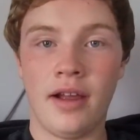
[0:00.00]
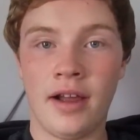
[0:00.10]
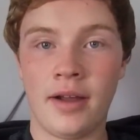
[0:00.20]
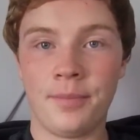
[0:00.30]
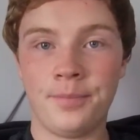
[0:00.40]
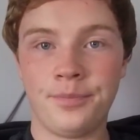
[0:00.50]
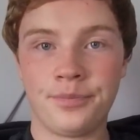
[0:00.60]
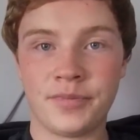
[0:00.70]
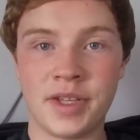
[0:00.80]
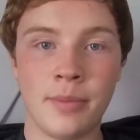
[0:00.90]

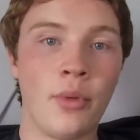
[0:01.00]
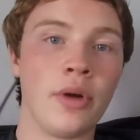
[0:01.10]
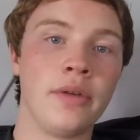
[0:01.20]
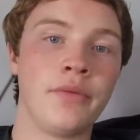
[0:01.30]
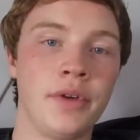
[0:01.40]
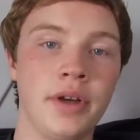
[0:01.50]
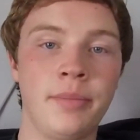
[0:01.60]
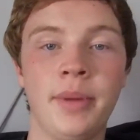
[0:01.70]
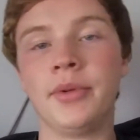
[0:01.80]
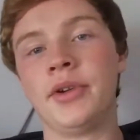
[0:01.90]
It's important
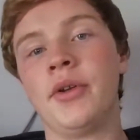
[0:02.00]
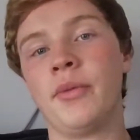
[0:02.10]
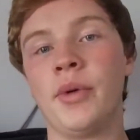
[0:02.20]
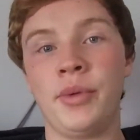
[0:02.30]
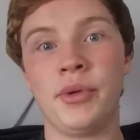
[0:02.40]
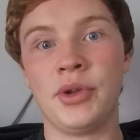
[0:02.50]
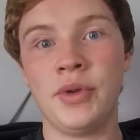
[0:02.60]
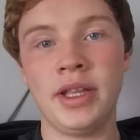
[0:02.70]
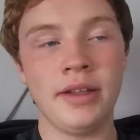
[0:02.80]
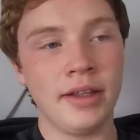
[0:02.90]
for people to know what we were
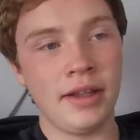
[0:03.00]
doing,